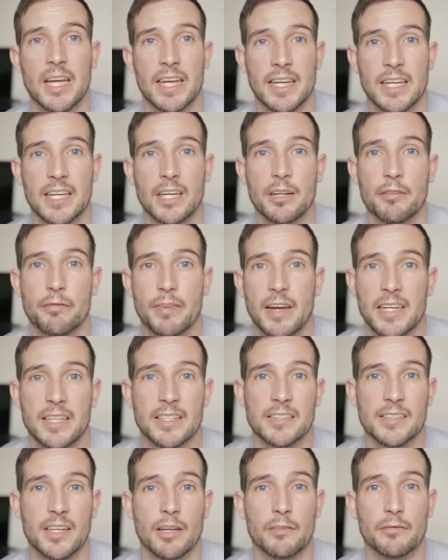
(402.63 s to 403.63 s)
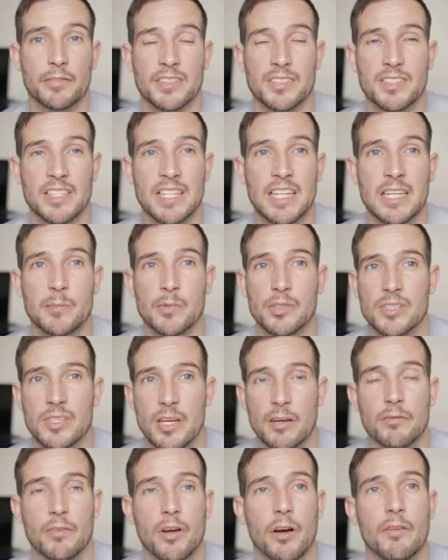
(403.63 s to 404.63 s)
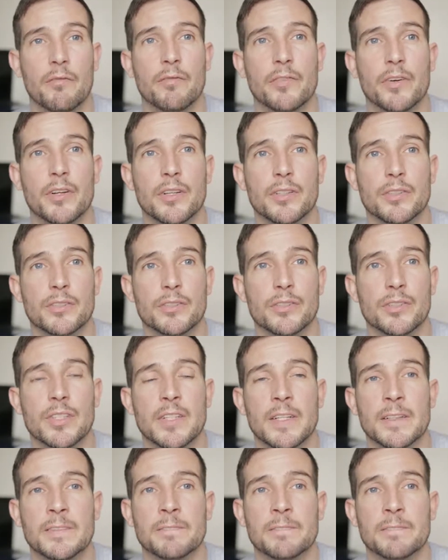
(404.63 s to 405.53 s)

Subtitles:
It can affect your self-esteem and self-confidence.